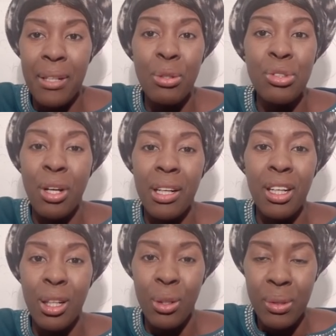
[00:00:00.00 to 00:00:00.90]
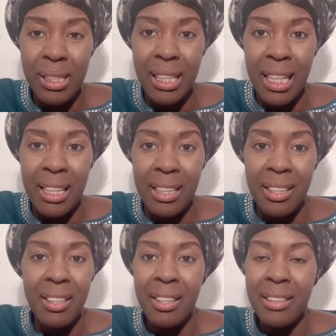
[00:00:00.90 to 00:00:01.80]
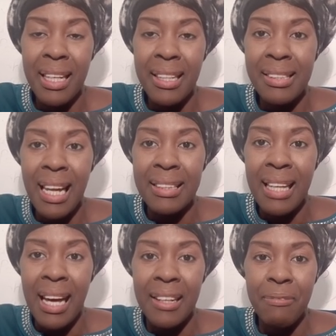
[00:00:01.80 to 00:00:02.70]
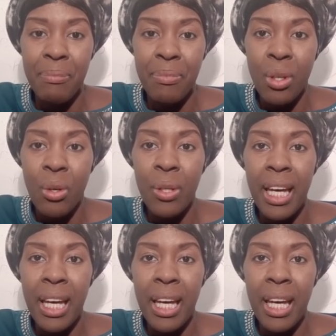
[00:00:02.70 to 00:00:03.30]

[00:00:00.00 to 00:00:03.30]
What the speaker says: You start hallucinate things like that. OK,